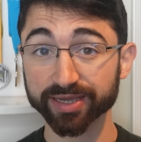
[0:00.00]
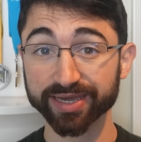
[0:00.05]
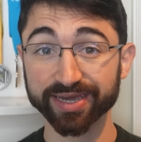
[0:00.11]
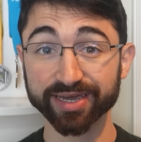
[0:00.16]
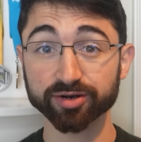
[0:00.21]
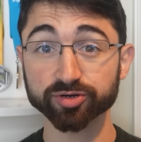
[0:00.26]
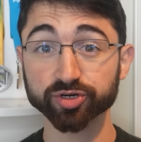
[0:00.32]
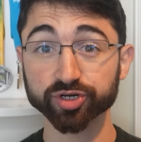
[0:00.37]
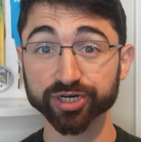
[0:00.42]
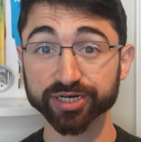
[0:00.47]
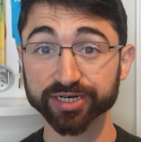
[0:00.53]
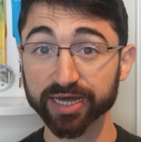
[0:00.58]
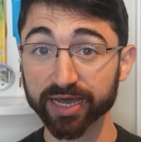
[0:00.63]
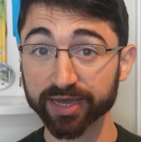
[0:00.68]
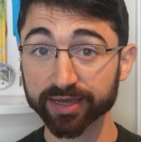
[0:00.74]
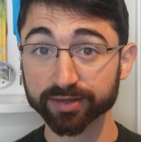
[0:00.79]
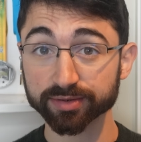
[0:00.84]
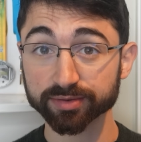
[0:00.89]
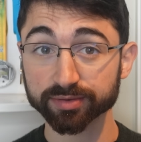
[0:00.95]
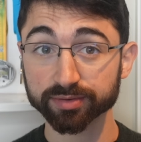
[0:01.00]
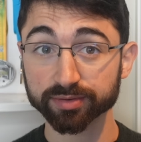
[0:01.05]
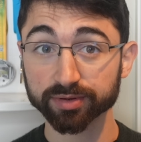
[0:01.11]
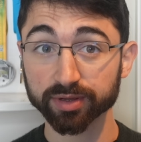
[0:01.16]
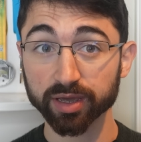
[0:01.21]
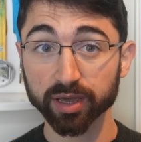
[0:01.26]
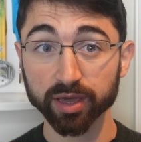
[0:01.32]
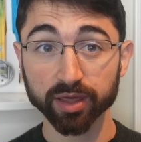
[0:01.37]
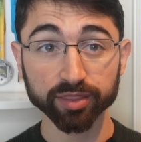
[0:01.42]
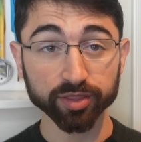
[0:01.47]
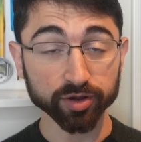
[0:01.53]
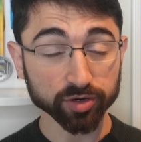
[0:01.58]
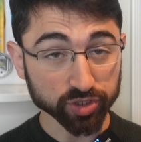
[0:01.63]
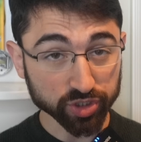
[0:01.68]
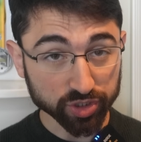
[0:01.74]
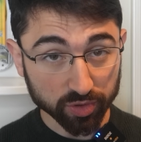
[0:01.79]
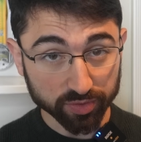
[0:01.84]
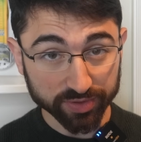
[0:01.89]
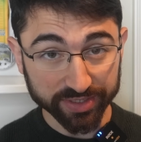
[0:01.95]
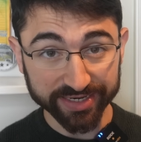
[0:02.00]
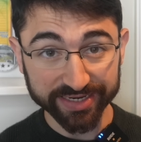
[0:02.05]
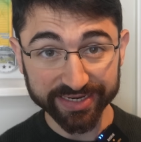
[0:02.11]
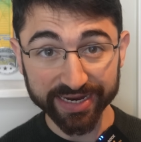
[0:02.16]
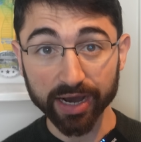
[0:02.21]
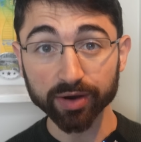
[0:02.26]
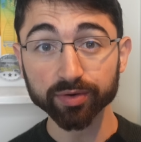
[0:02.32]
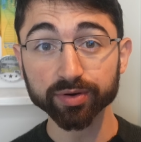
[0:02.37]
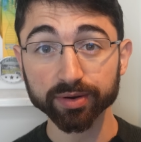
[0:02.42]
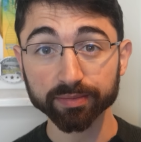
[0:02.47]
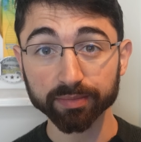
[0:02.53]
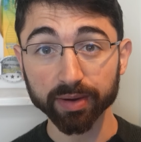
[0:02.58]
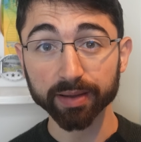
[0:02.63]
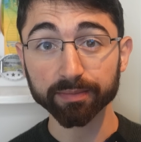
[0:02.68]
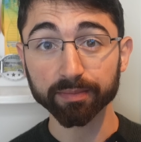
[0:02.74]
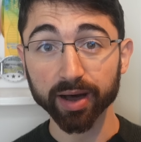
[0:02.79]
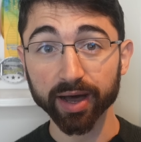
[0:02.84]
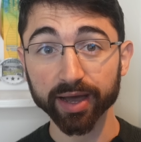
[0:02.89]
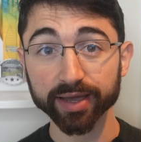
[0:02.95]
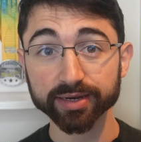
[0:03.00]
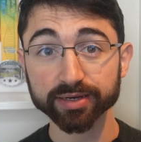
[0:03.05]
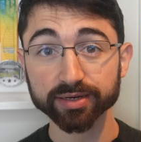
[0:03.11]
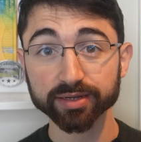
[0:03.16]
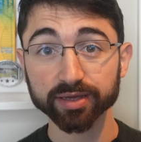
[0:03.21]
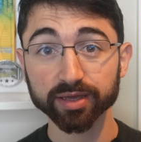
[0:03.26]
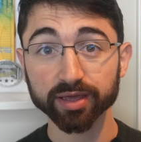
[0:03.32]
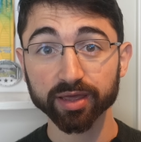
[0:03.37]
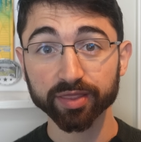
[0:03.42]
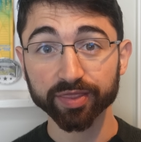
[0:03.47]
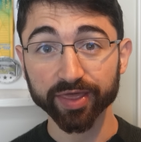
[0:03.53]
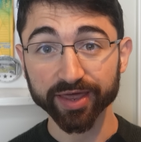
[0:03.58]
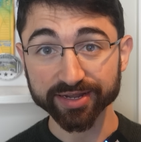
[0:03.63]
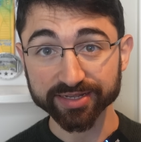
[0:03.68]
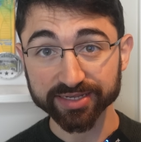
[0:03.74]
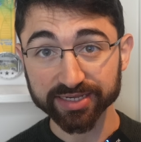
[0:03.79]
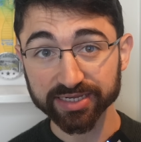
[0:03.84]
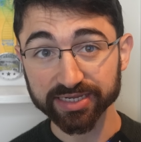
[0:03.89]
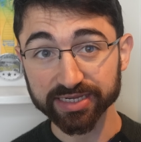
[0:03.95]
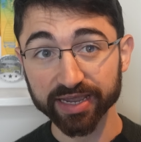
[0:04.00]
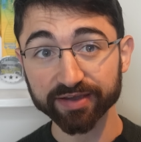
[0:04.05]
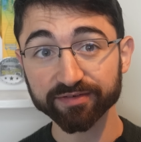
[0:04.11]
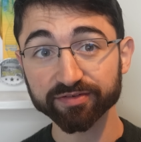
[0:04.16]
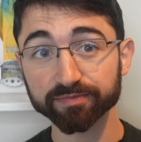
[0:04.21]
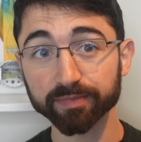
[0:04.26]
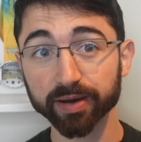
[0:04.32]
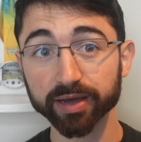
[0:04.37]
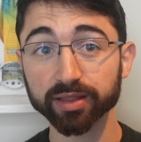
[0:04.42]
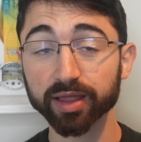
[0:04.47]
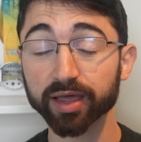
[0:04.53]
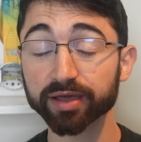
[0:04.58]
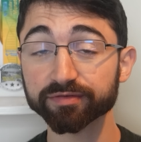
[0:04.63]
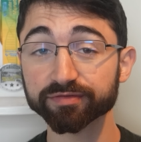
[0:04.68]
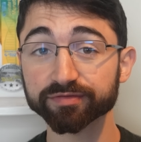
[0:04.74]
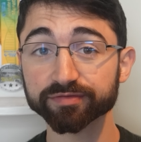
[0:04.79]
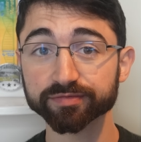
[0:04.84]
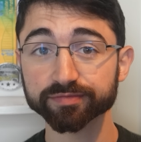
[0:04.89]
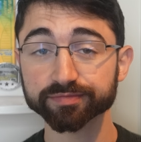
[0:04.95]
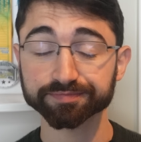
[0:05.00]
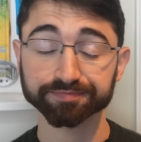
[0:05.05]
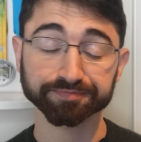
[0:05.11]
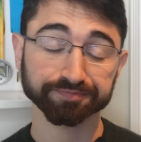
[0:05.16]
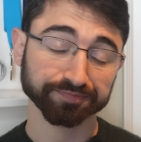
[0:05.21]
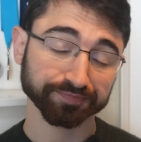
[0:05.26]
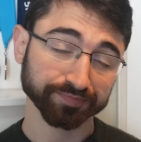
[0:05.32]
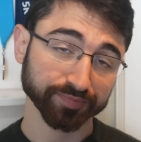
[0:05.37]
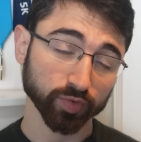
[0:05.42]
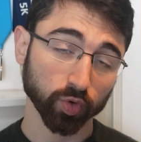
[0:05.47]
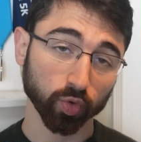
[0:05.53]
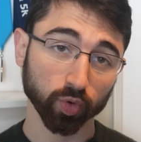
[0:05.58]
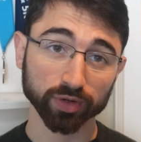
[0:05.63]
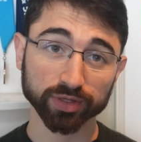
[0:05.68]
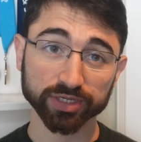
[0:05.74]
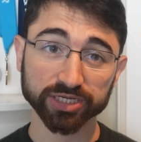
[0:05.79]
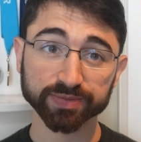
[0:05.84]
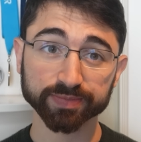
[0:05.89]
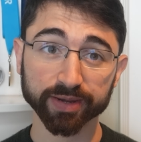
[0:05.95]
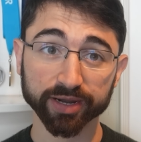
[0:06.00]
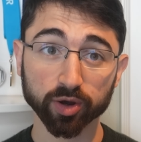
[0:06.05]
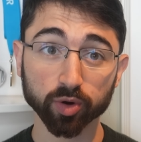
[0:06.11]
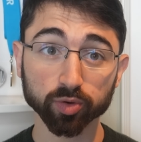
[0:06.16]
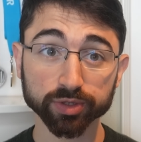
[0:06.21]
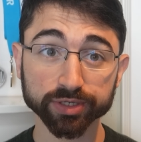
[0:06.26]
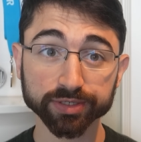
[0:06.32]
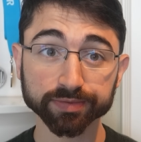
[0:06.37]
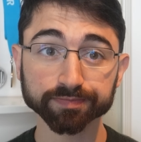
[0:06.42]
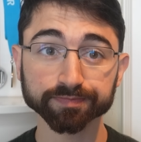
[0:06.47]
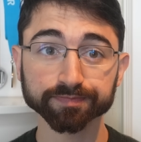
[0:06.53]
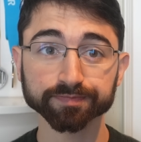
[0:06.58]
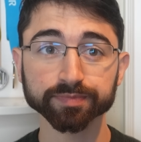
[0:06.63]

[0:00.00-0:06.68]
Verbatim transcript: ketogenic diet. There's no doubt in my mind that it saved my life, or at least my colon.